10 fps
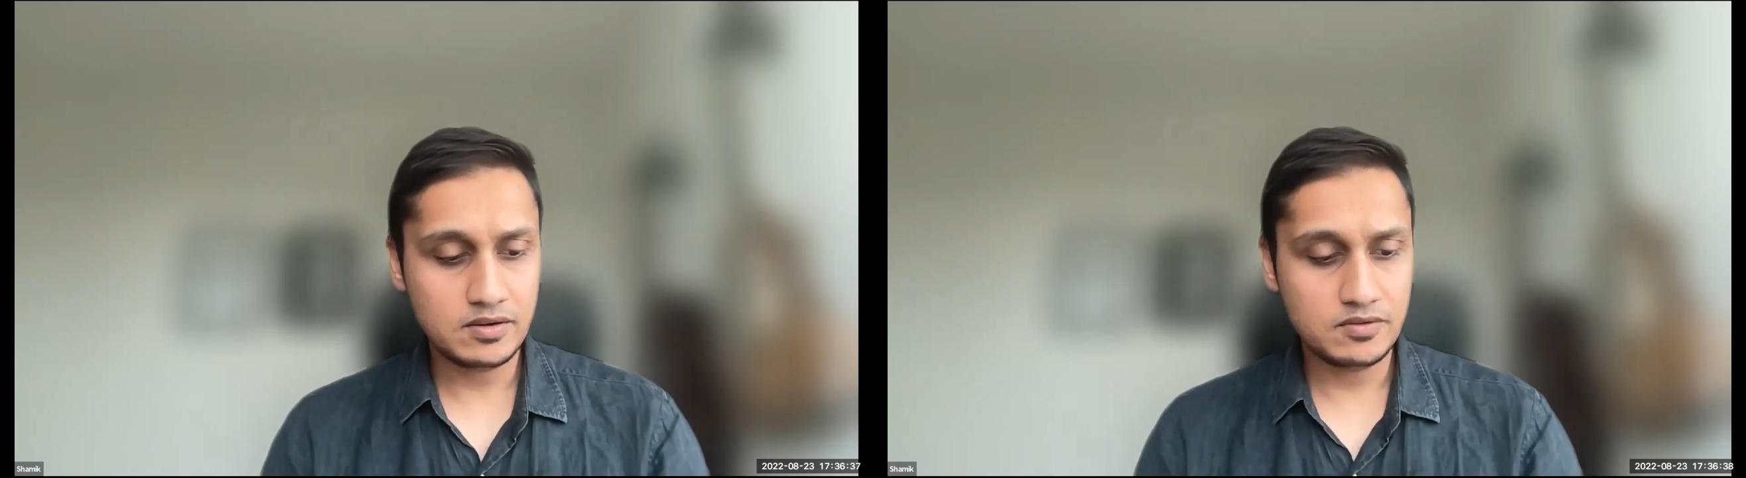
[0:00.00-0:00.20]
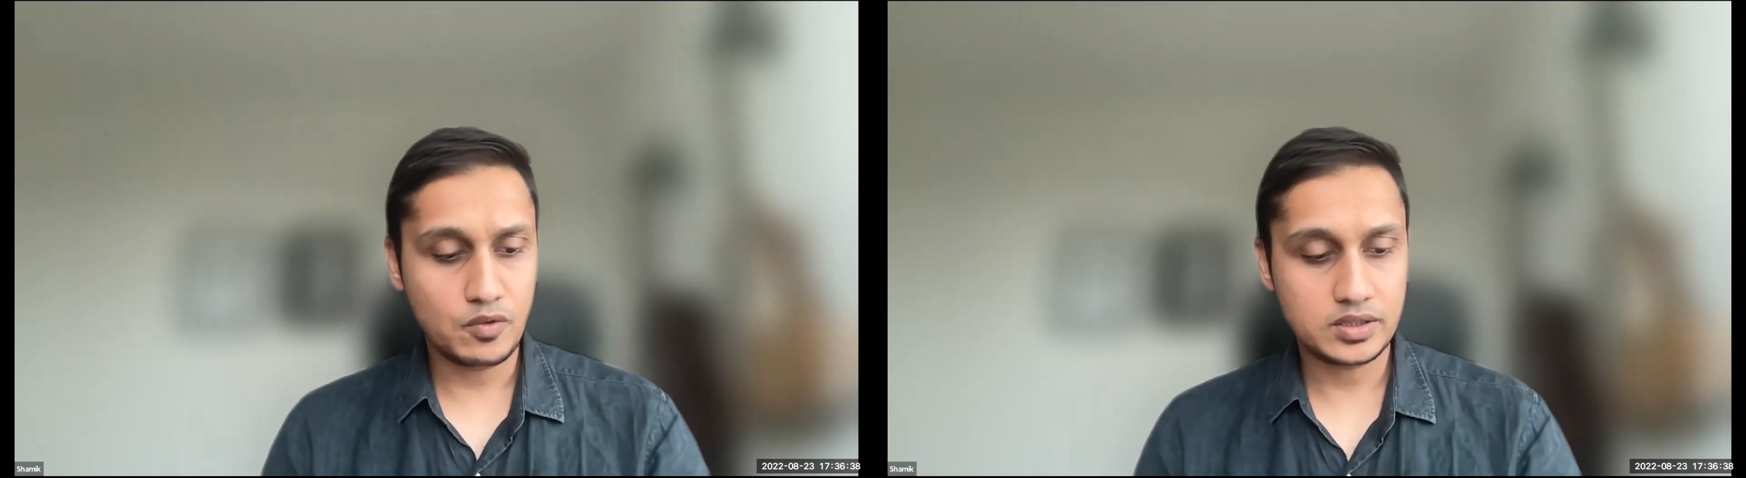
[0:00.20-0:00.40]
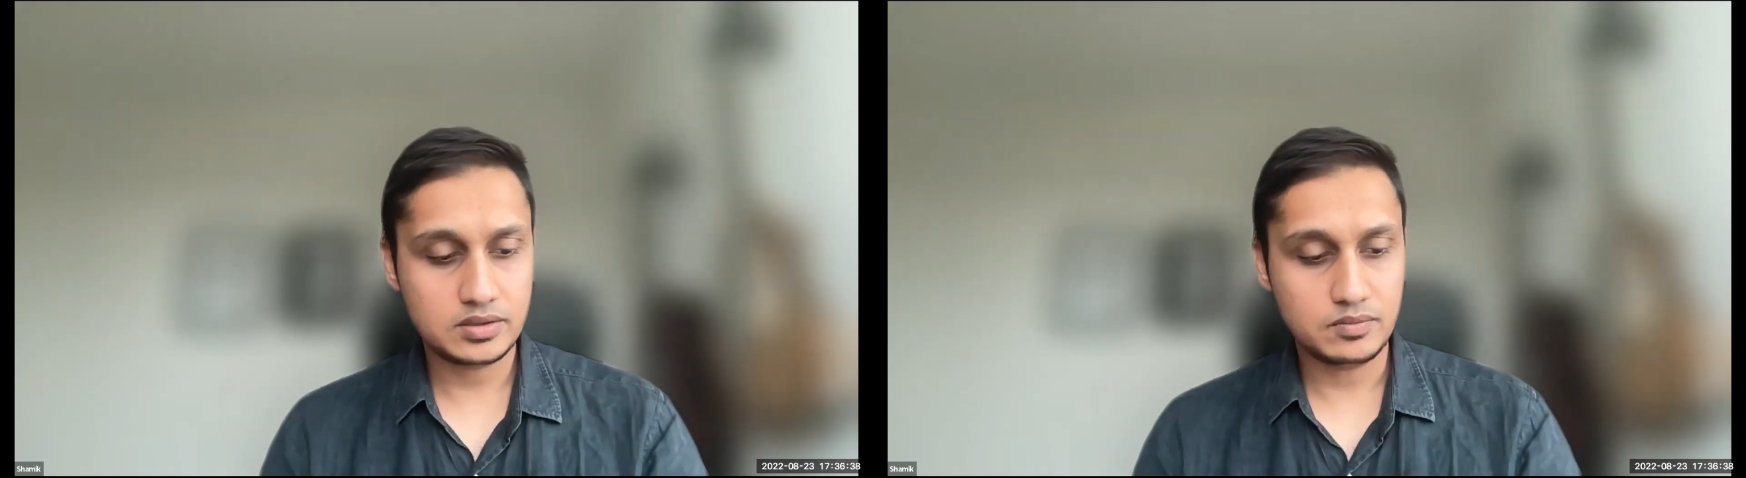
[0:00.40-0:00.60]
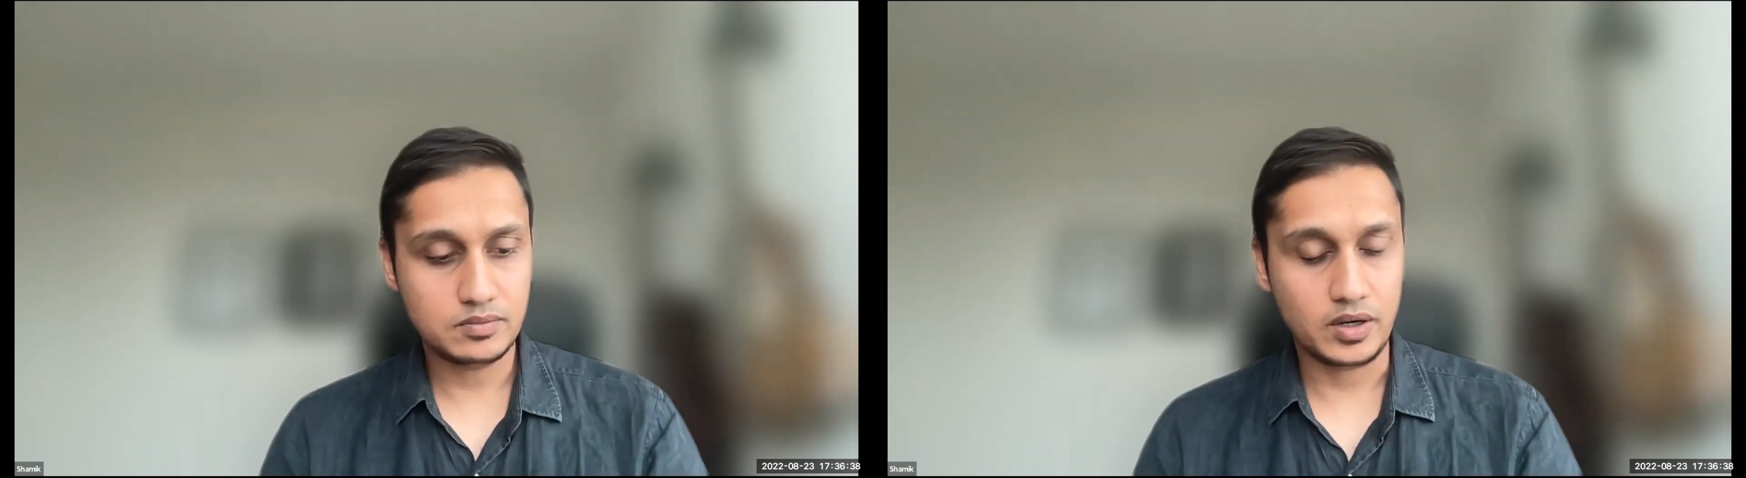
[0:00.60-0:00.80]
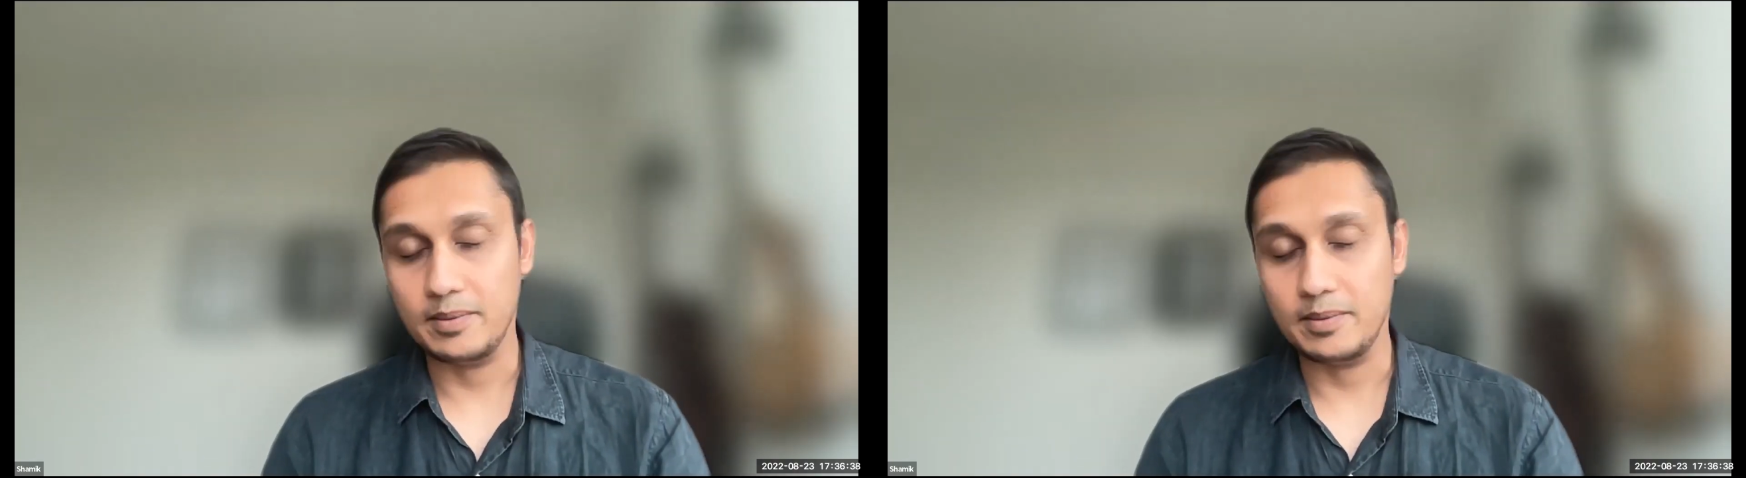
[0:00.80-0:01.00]
of
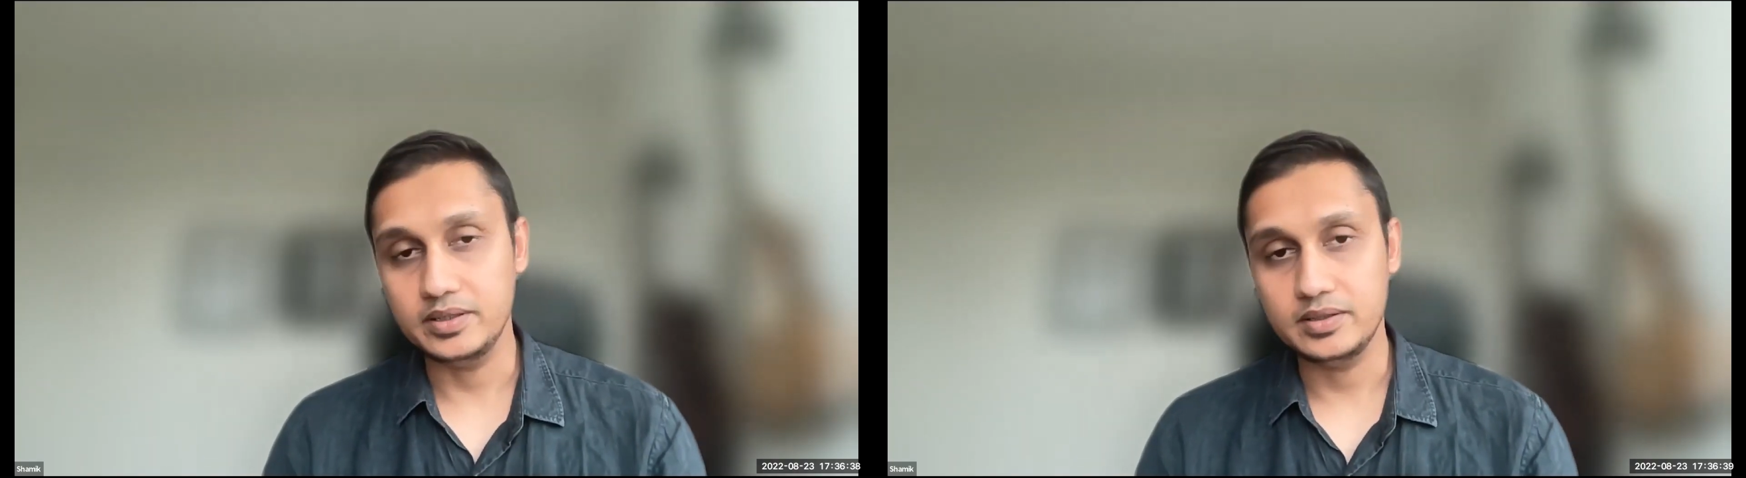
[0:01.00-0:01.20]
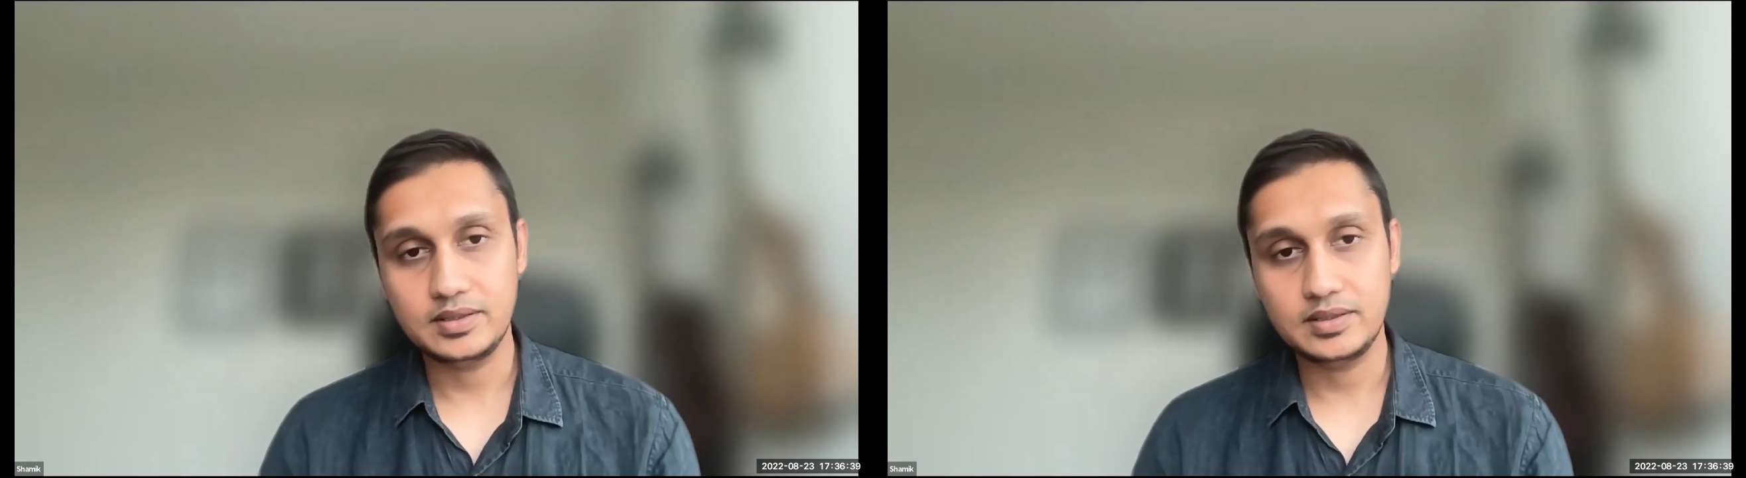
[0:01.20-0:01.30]
what happened.